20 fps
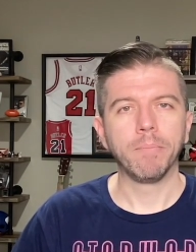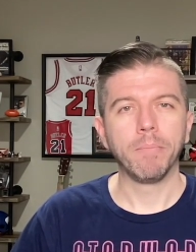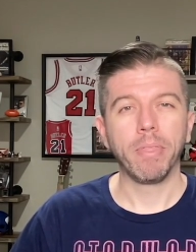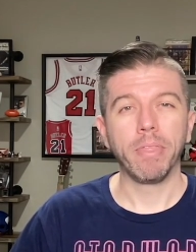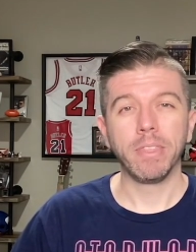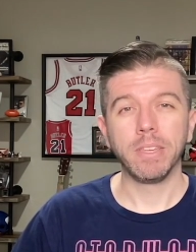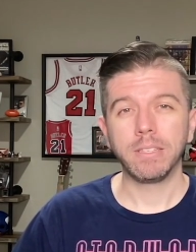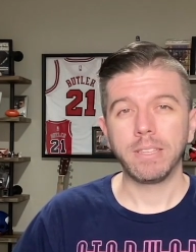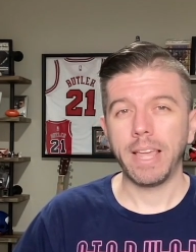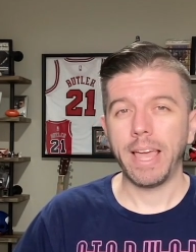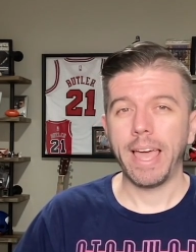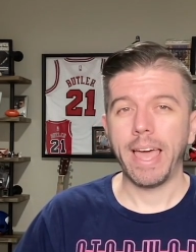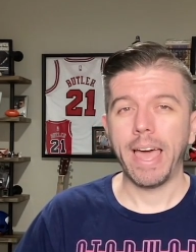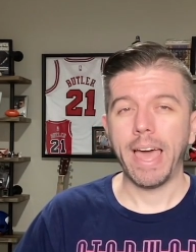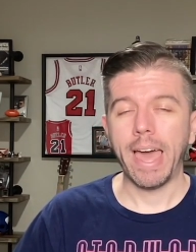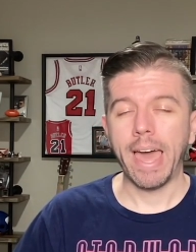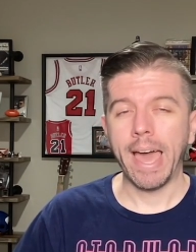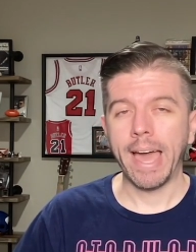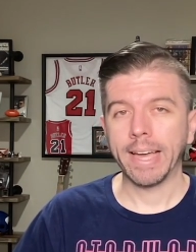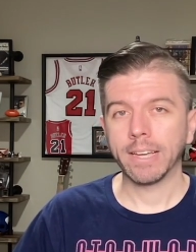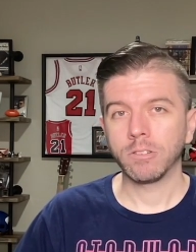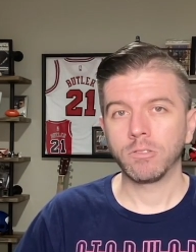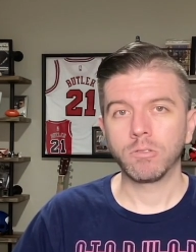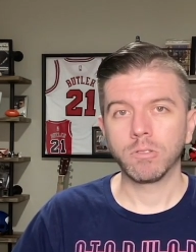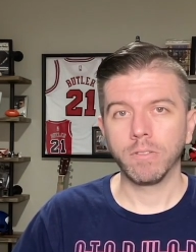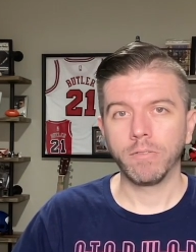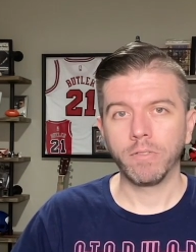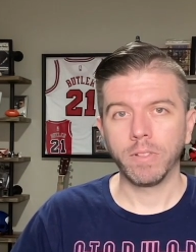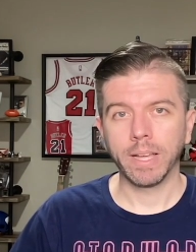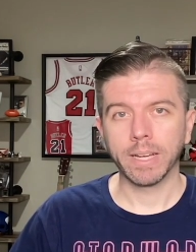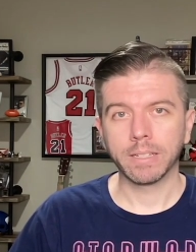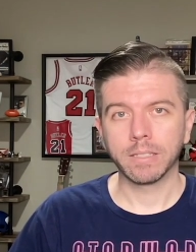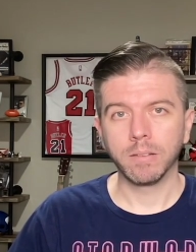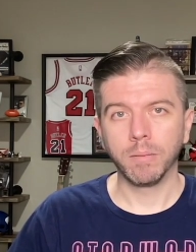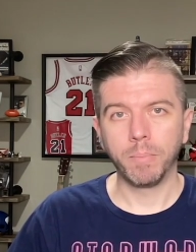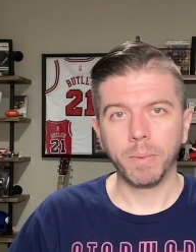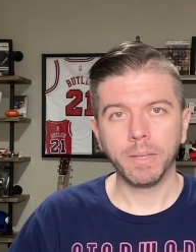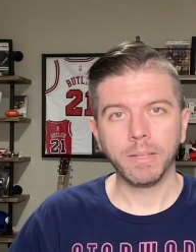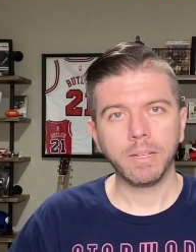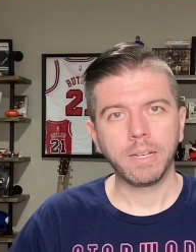This extra
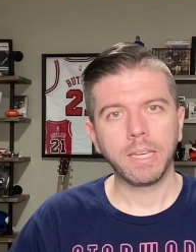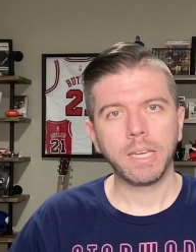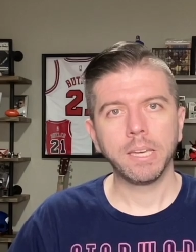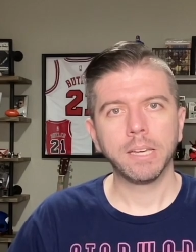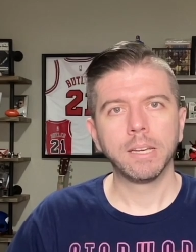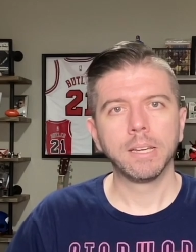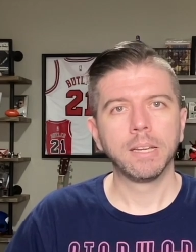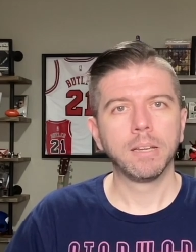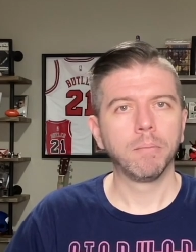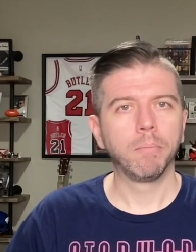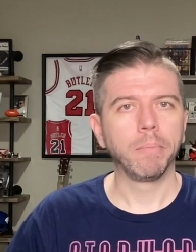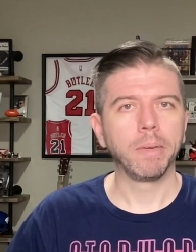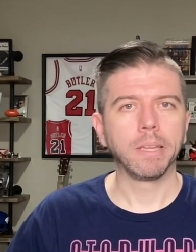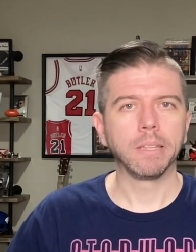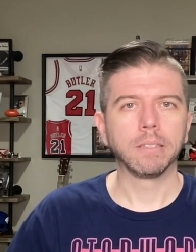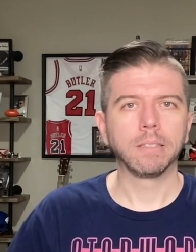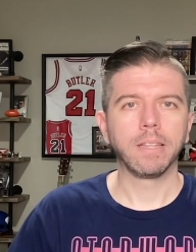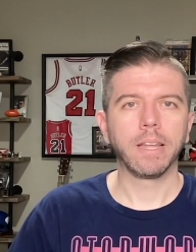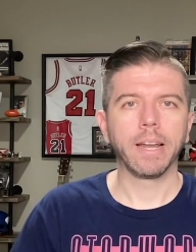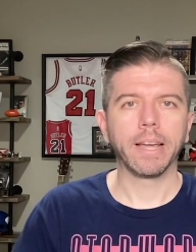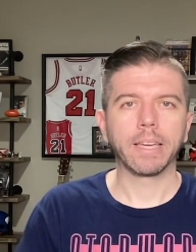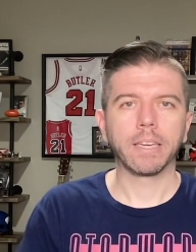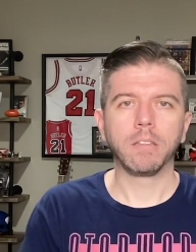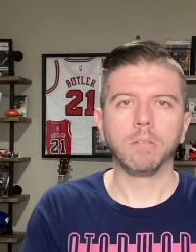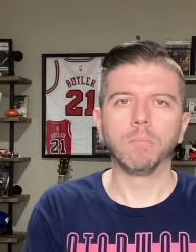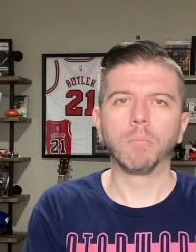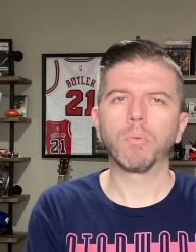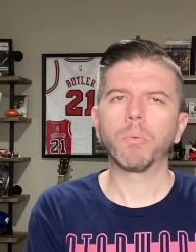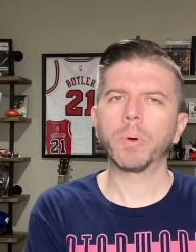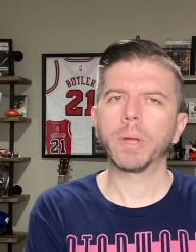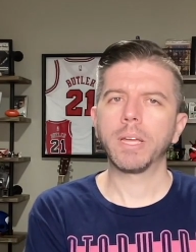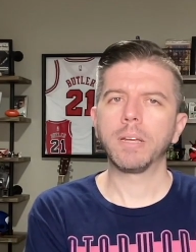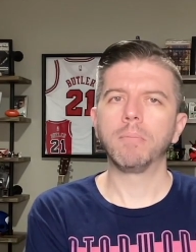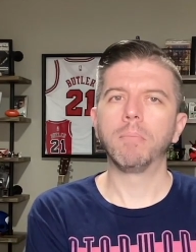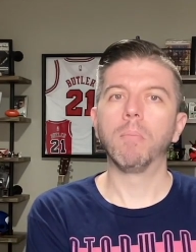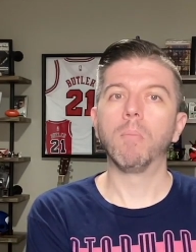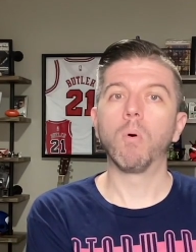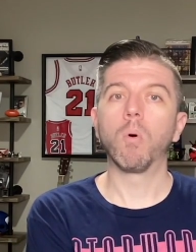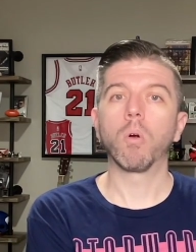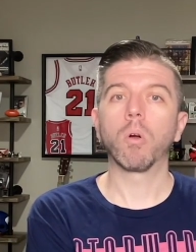flexibility means that I can breed
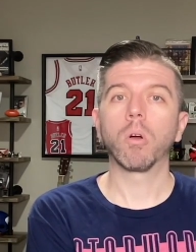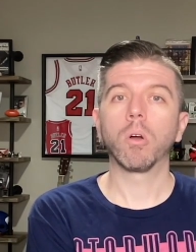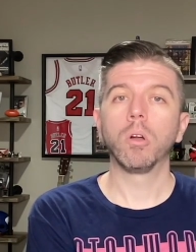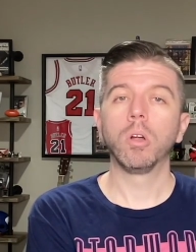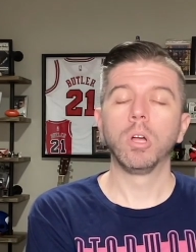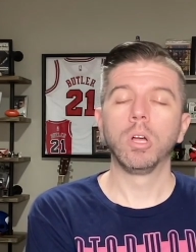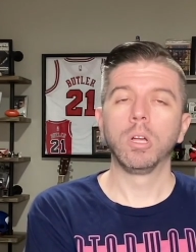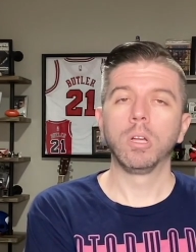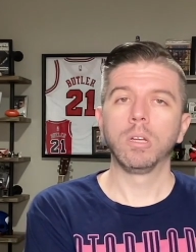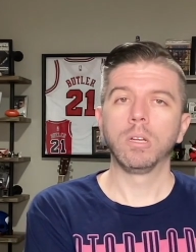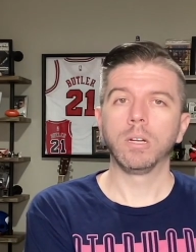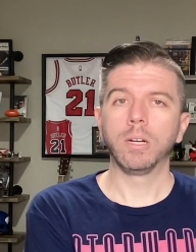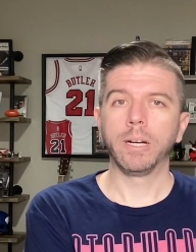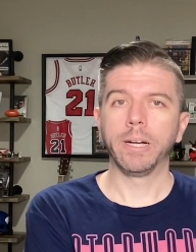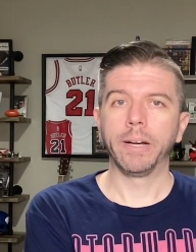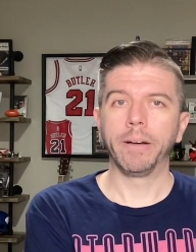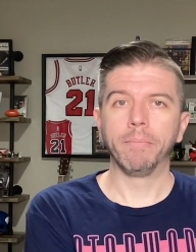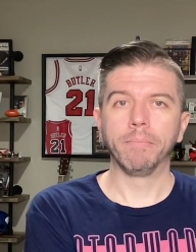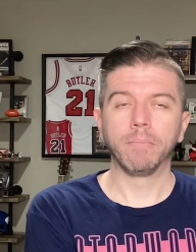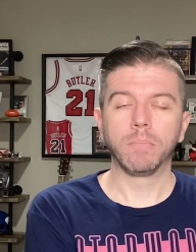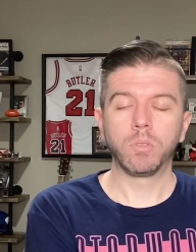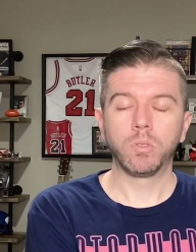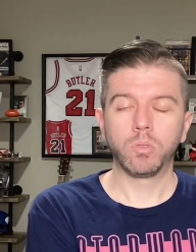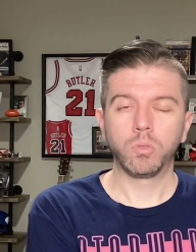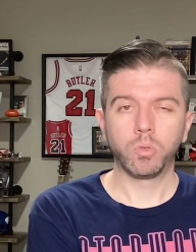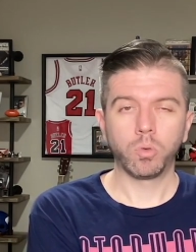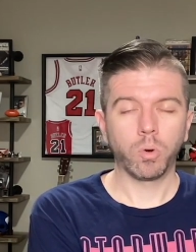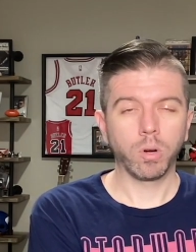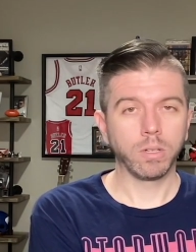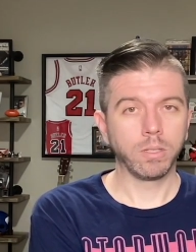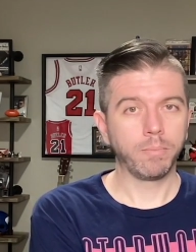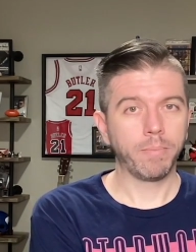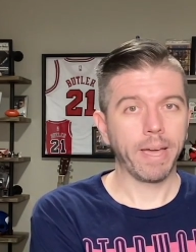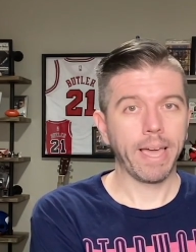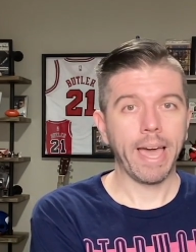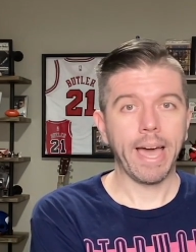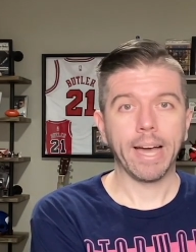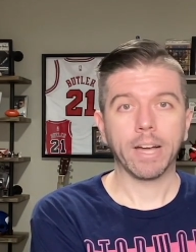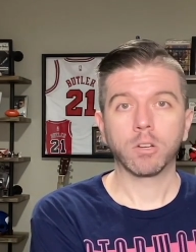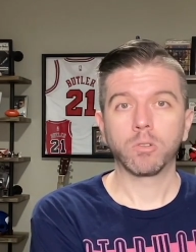more towards my
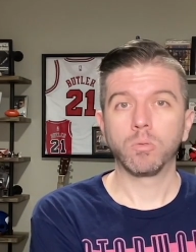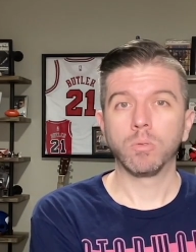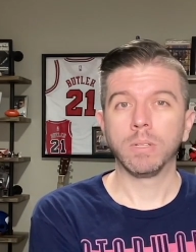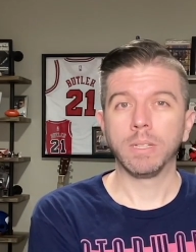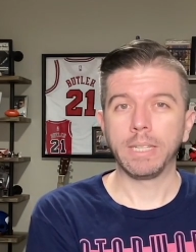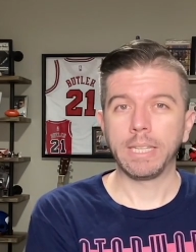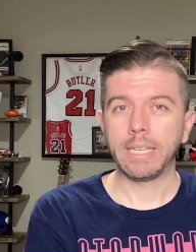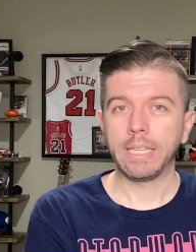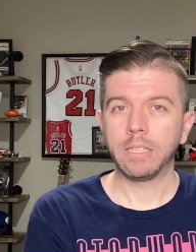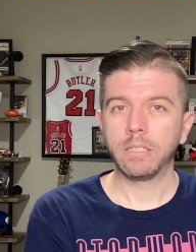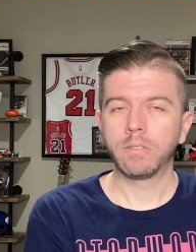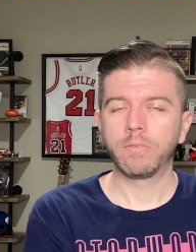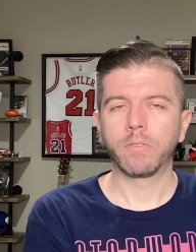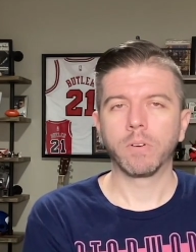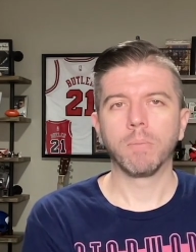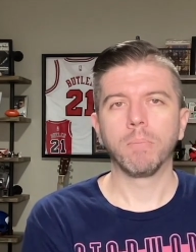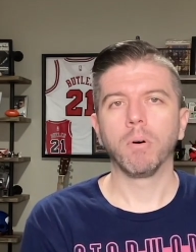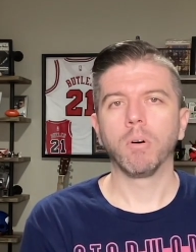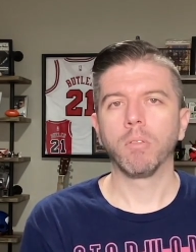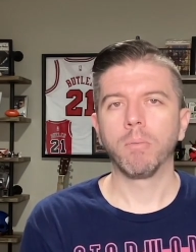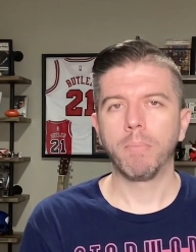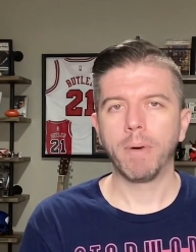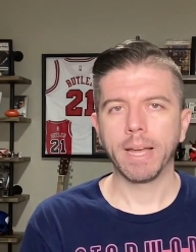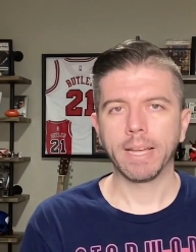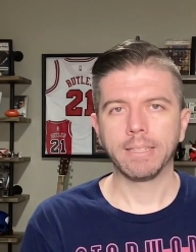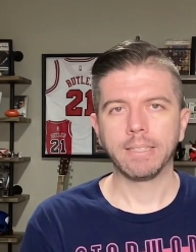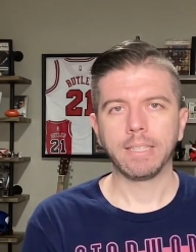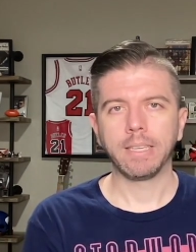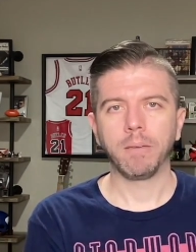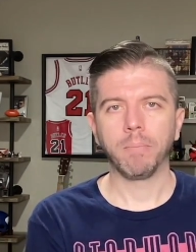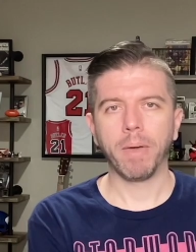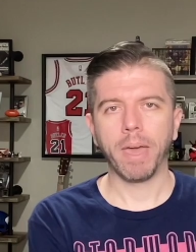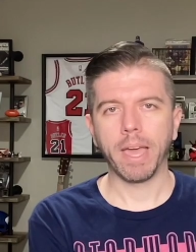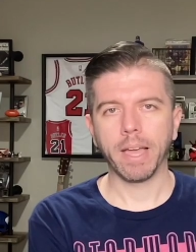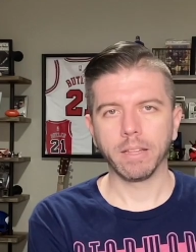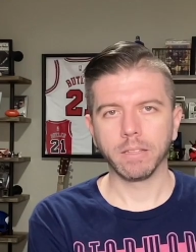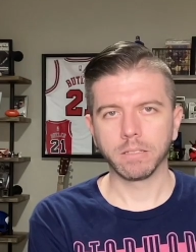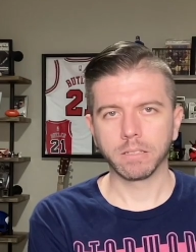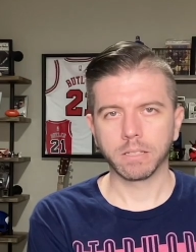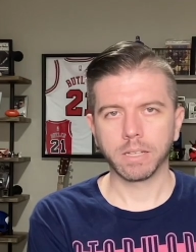actual needs for both my team
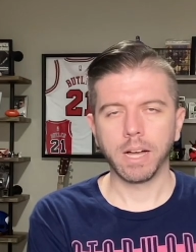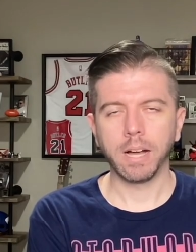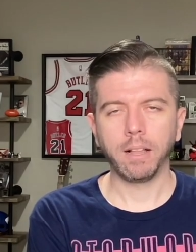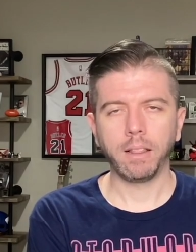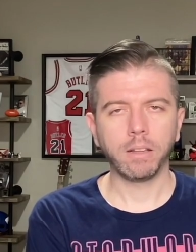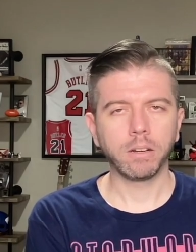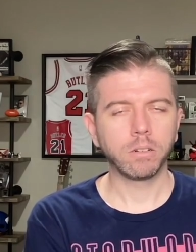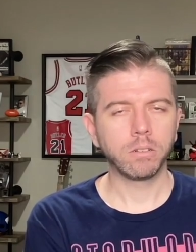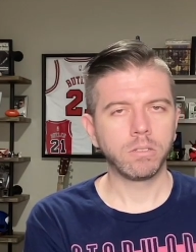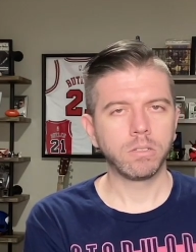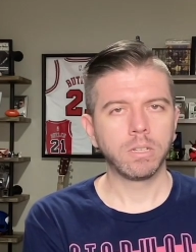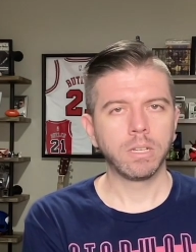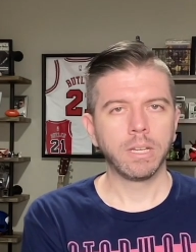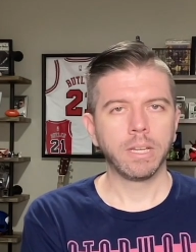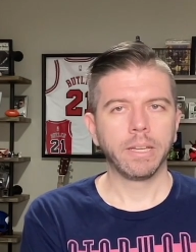and scholars.